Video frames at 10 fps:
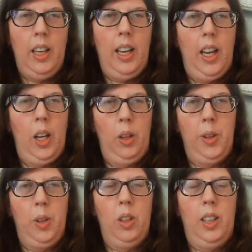
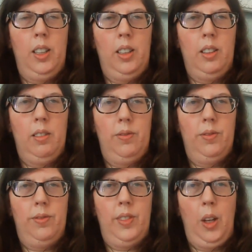Elder uh,
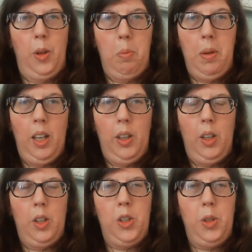Elder
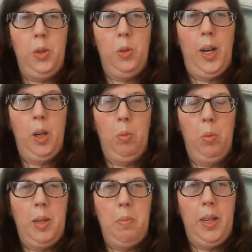Miller to help
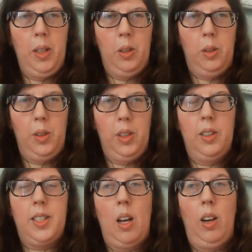rebuild
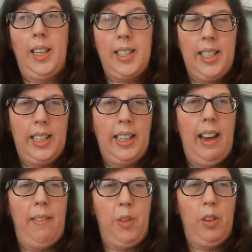Salt Lake City
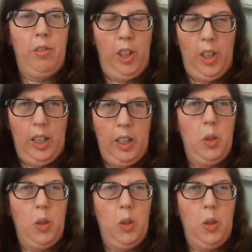after the flood.